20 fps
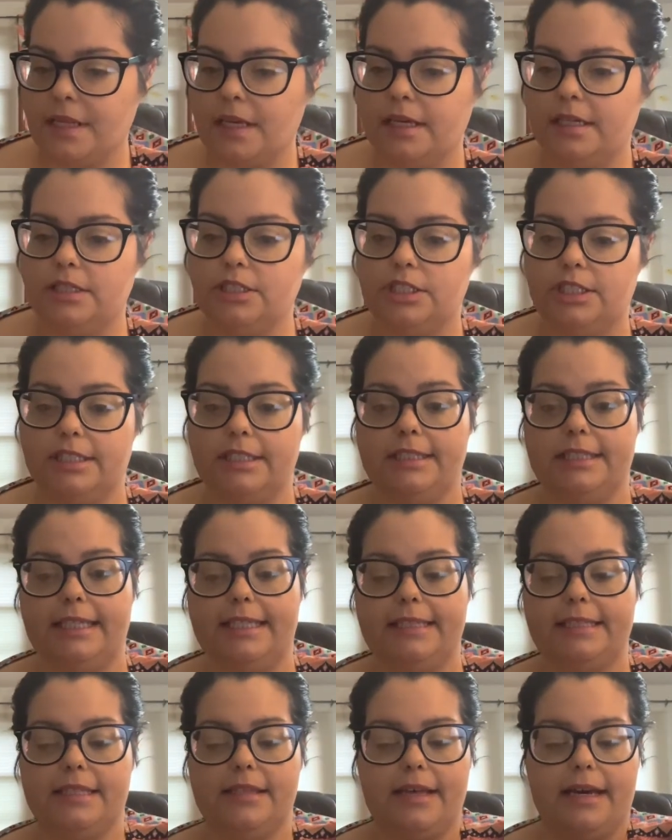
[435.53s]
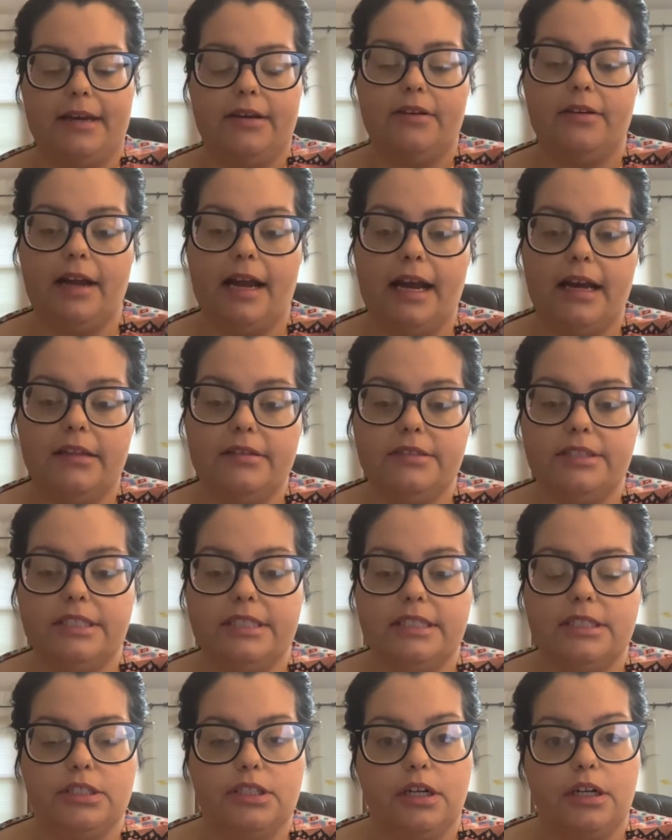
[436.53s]
She states that her
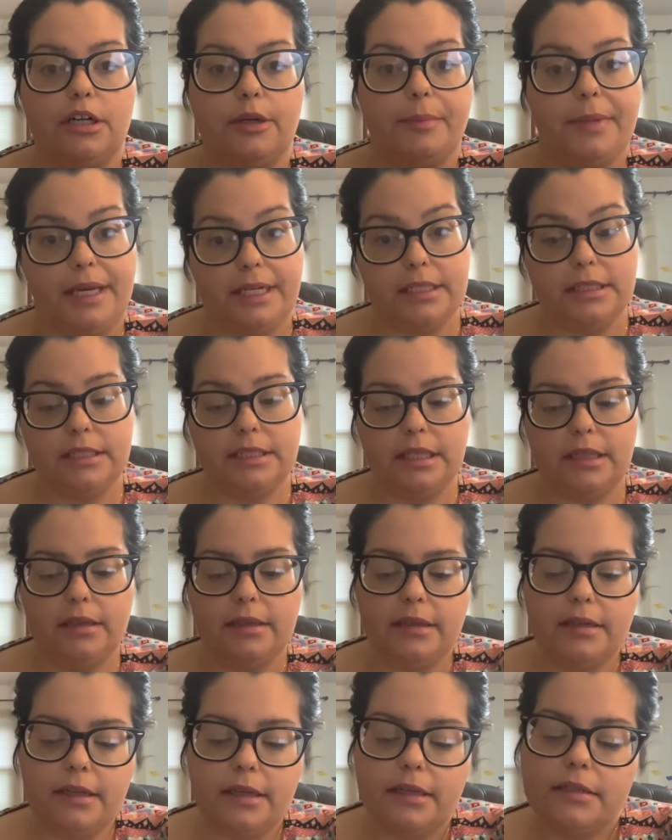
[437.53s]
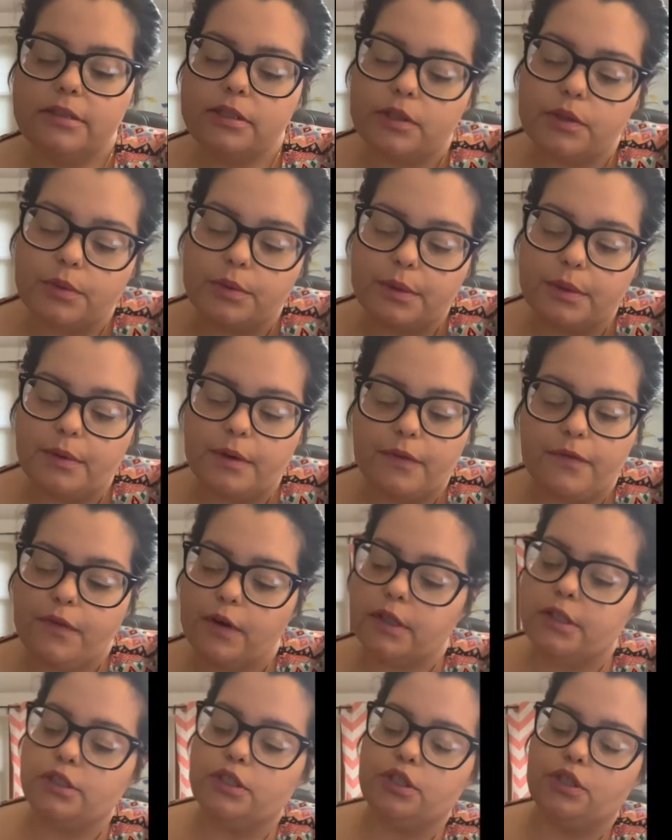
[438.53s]
allergies are penicillin, so we
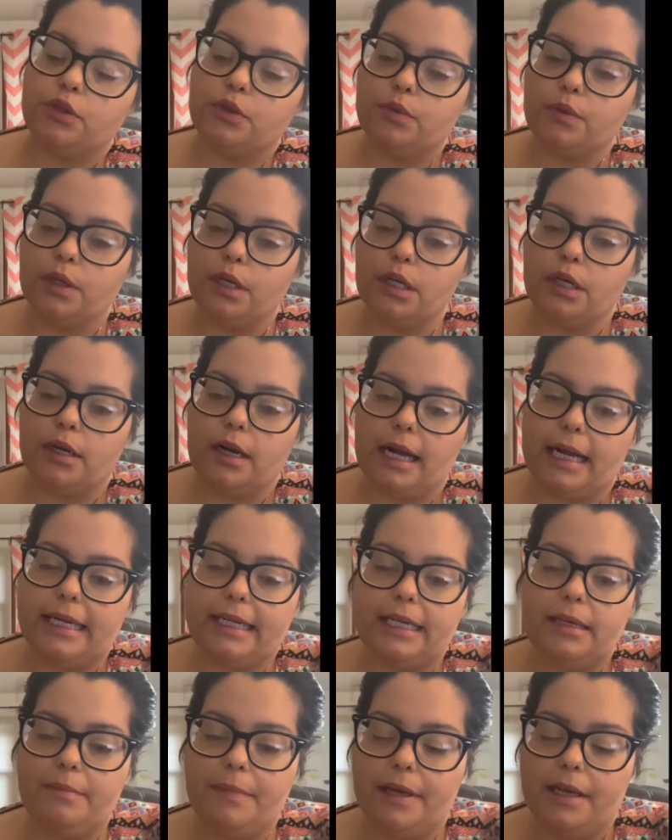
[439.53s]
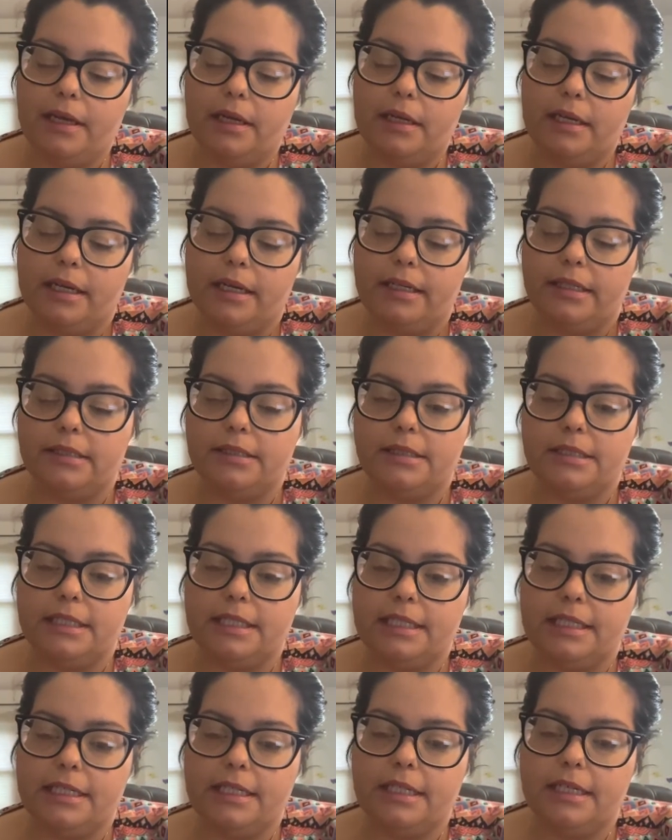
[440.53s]
refer to her ID band, and
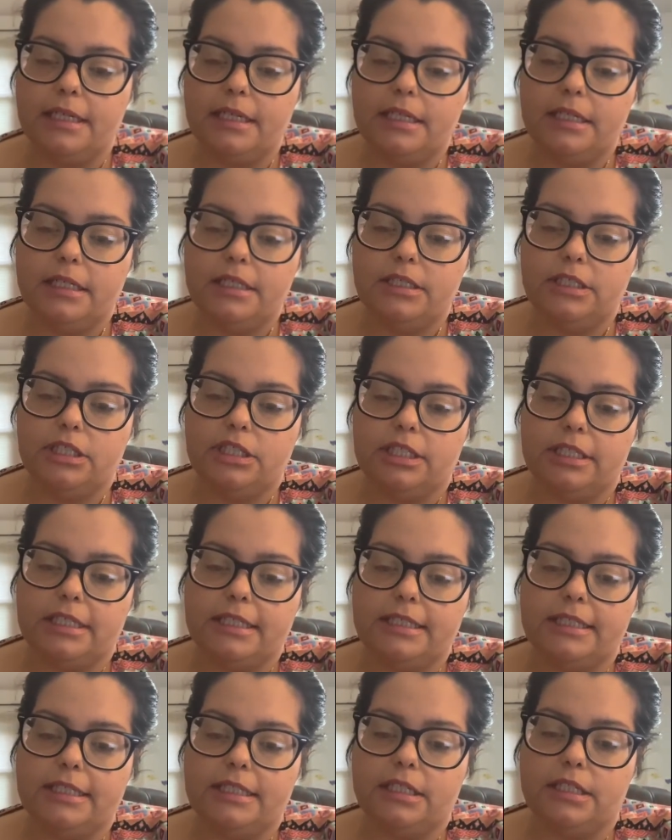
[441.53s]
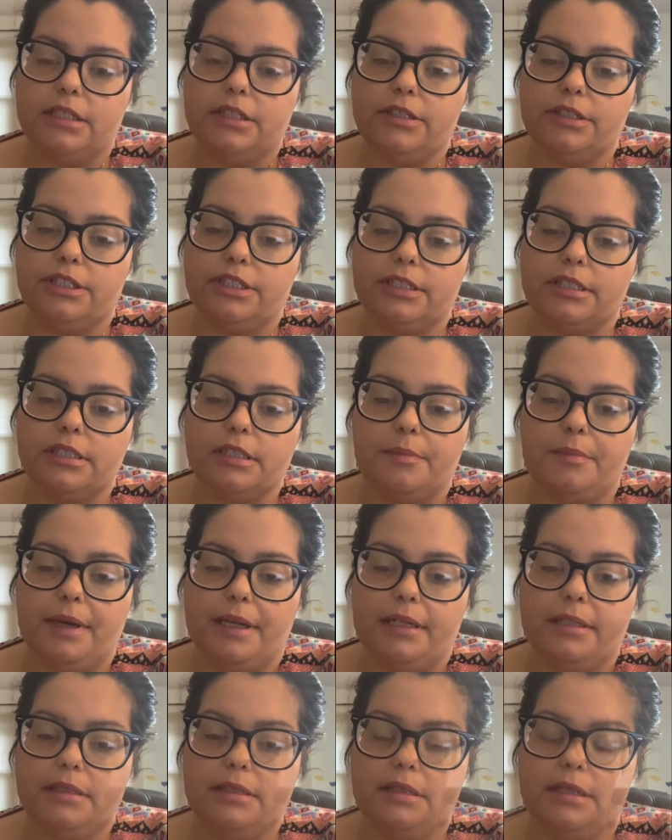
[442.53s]
indeed, she is allergic to
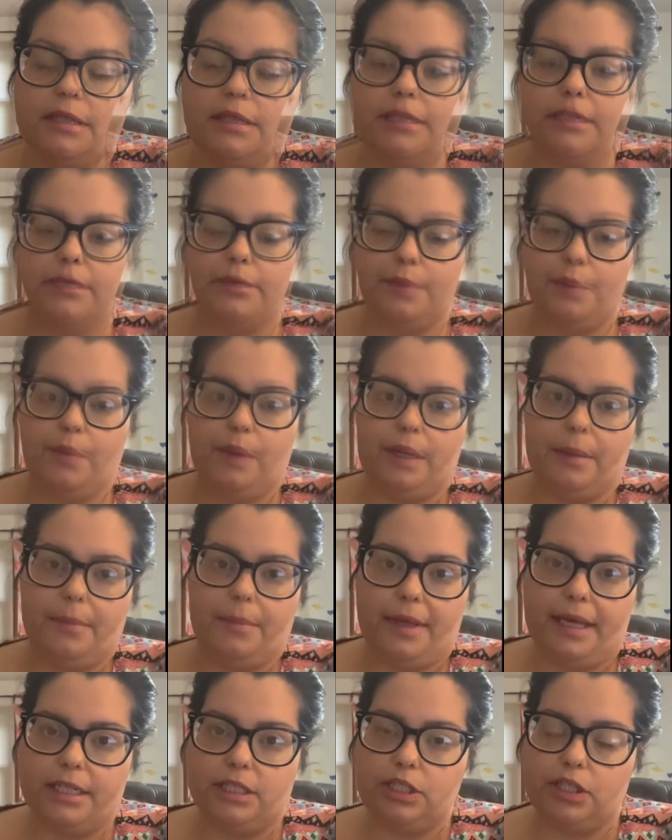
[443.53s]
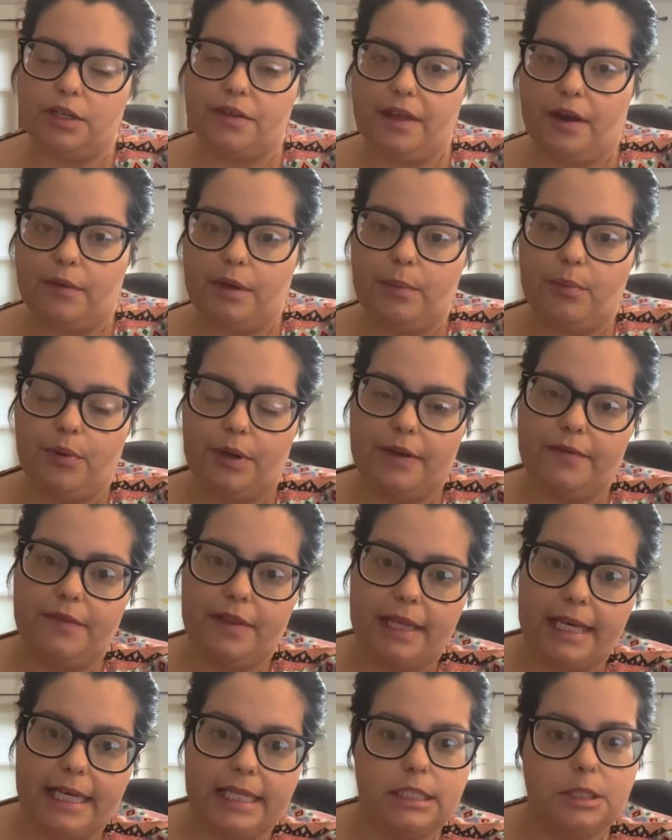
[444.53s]
penicillin. We want to make sure that we
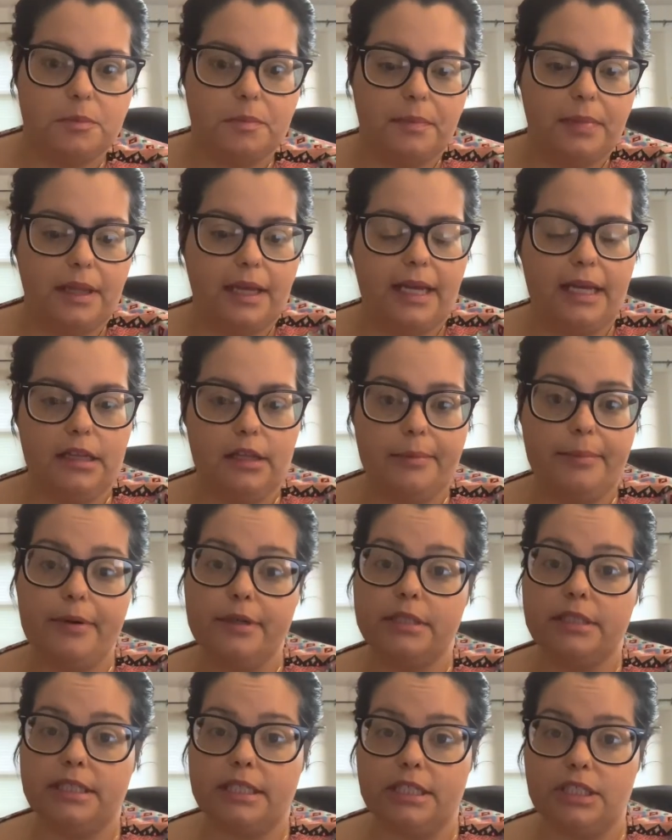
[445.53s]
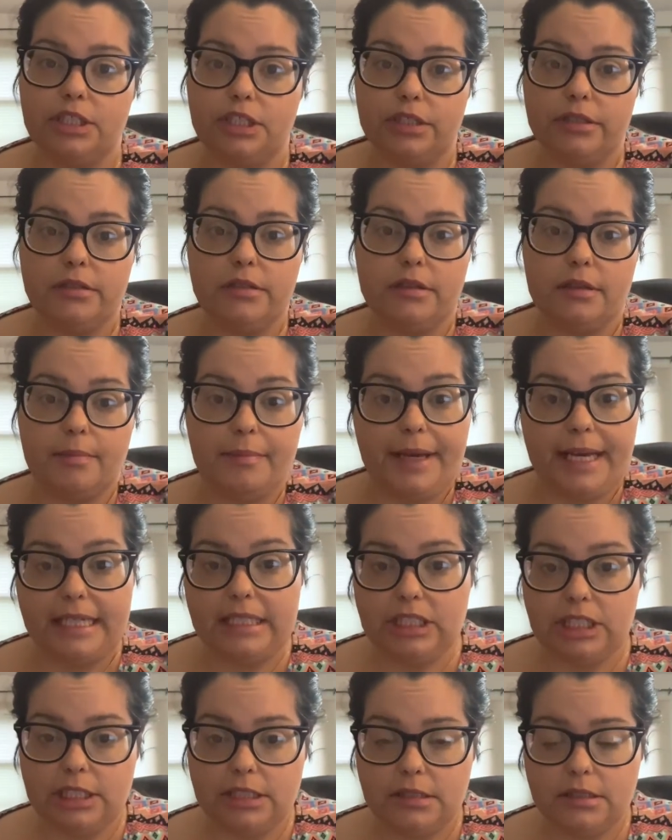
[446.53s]
briefly explain the procedure to the
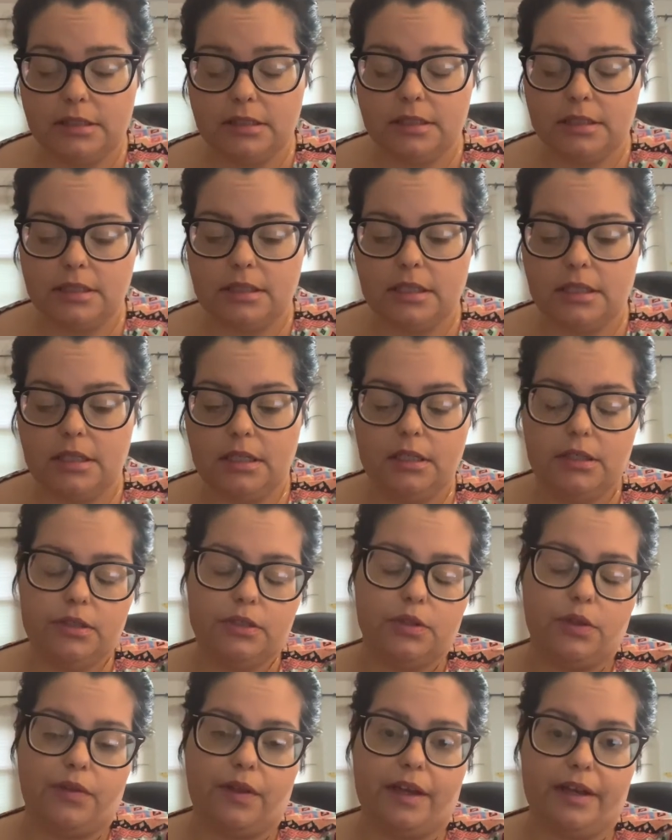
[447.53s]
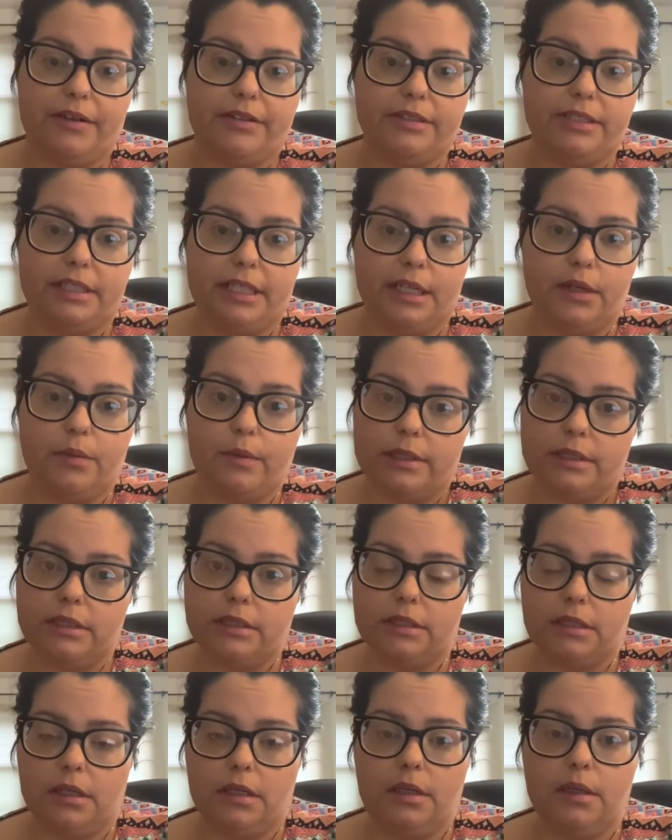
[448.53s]
patients so they understand
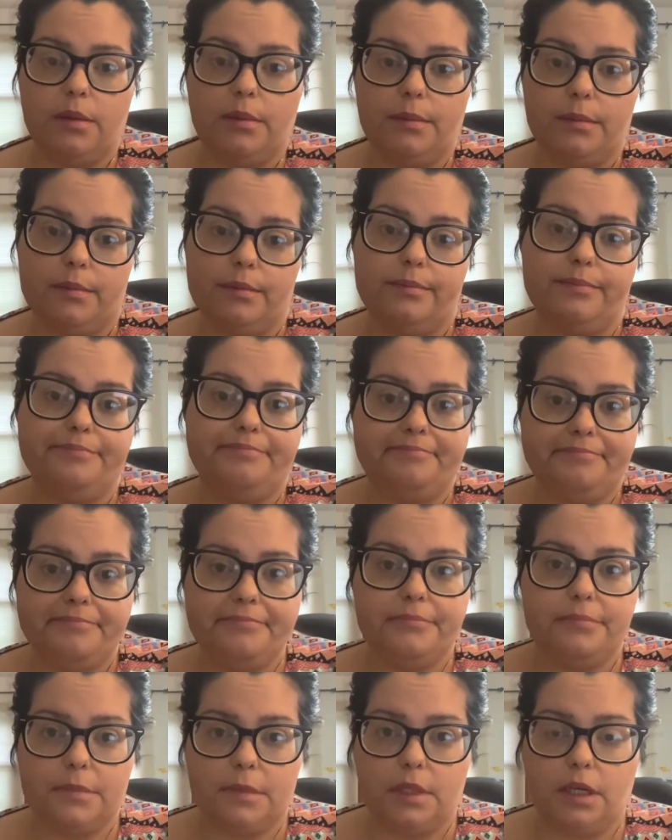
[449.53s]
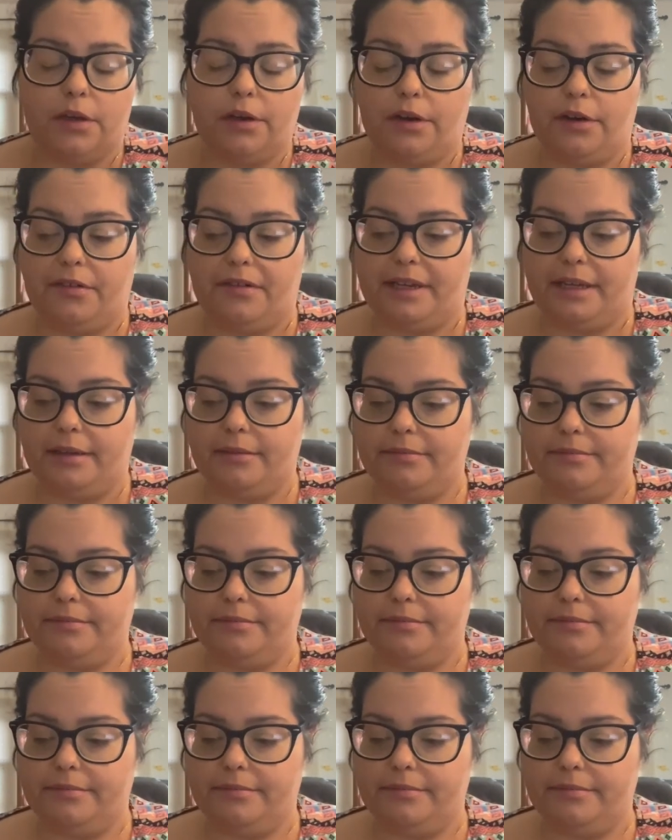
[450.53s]
what's occurring.